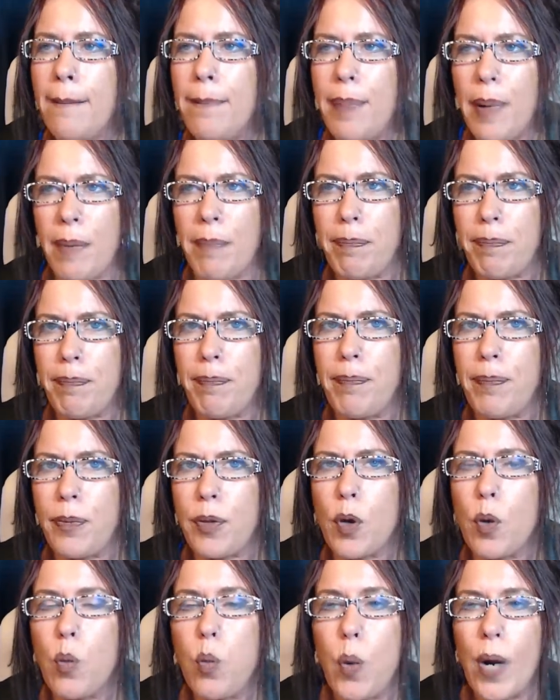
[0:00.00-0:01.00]
But
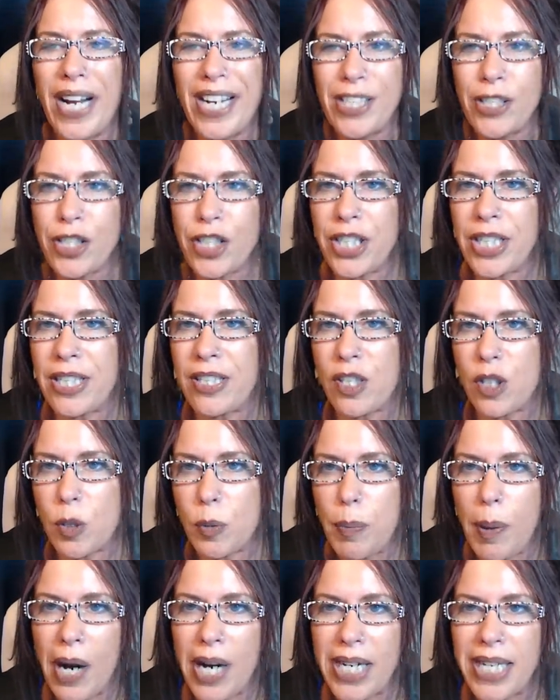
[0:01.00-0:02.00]
the way she
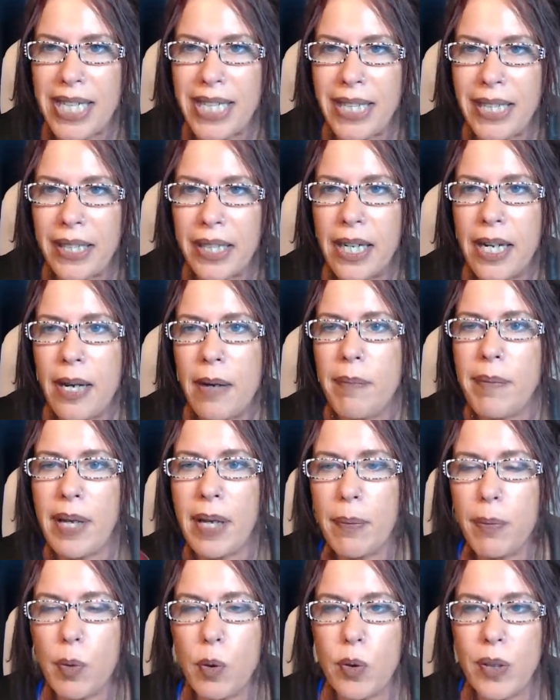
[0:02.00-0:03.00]
spun it
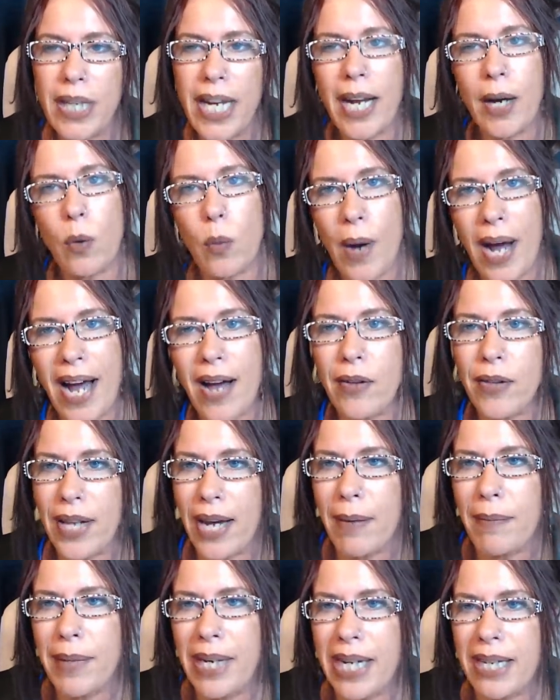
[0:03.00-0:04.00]
people were like, wow,
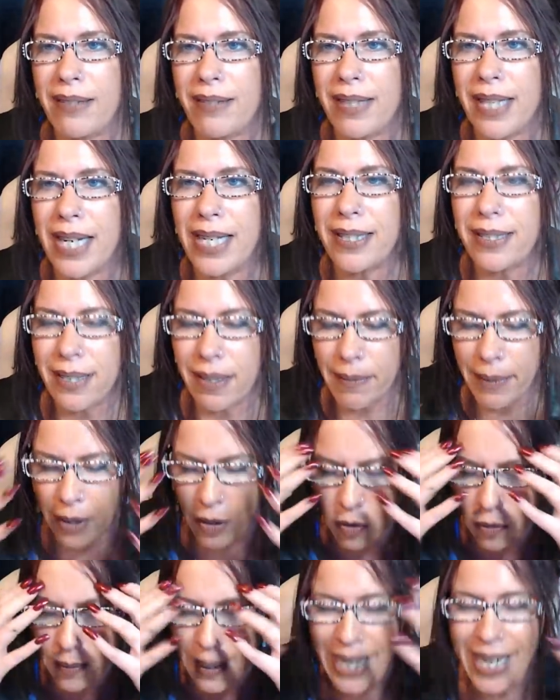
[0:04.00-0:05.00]
that makes sense. I'm like,
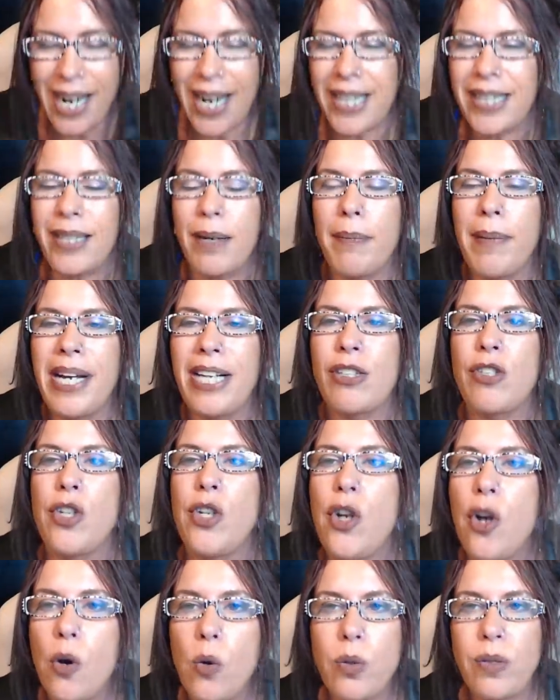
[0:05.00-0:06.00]
oh my God, that makes
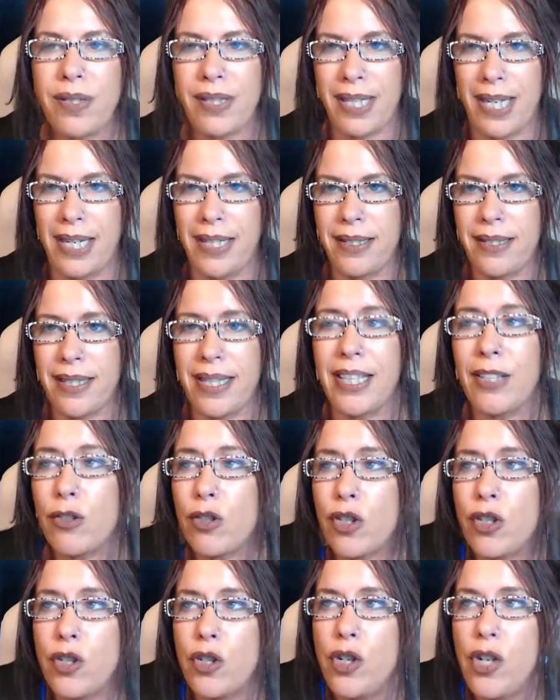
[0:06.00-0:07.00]
no sense.
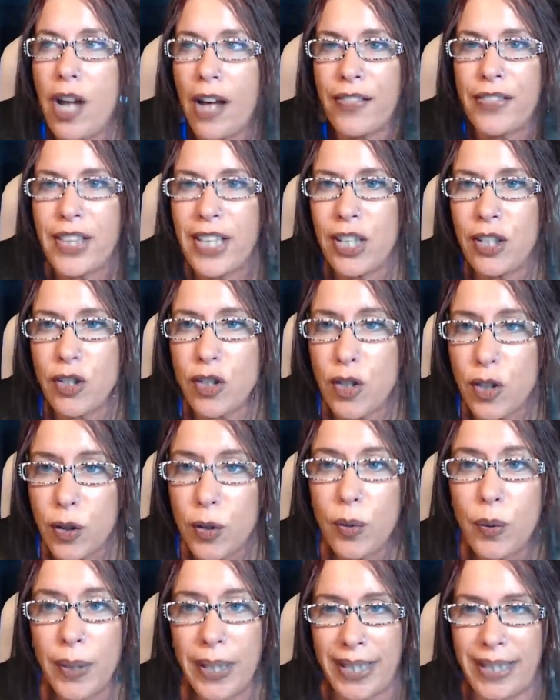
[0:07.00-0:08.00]
There's nothing
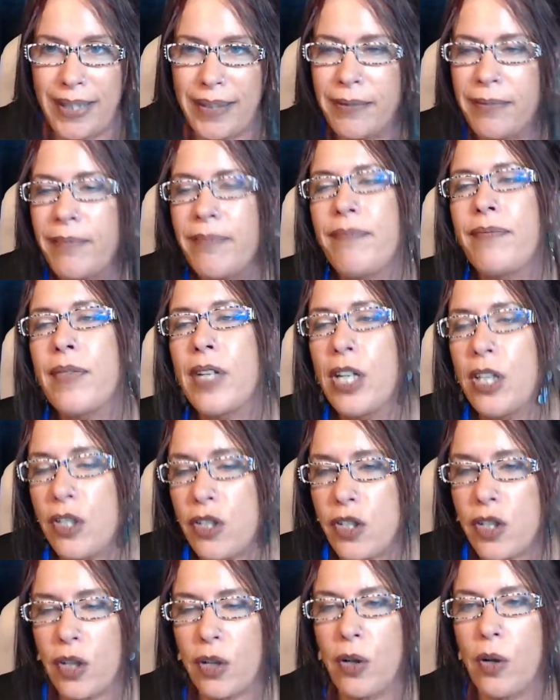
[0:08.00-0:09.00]
to it.
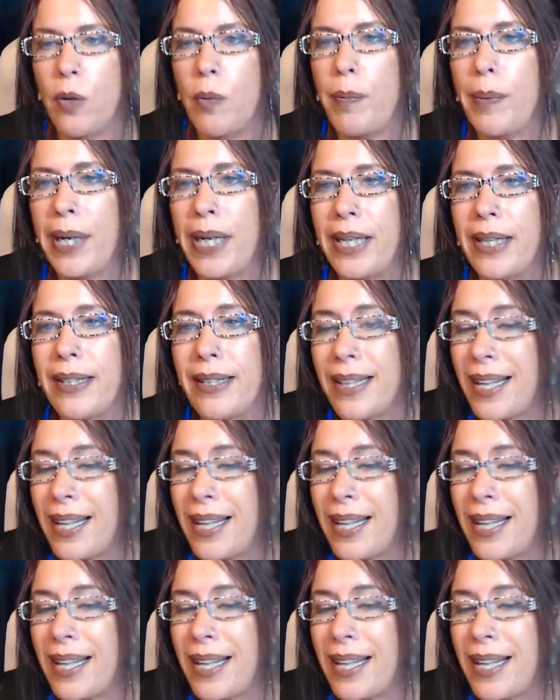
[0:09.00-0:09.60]
So, but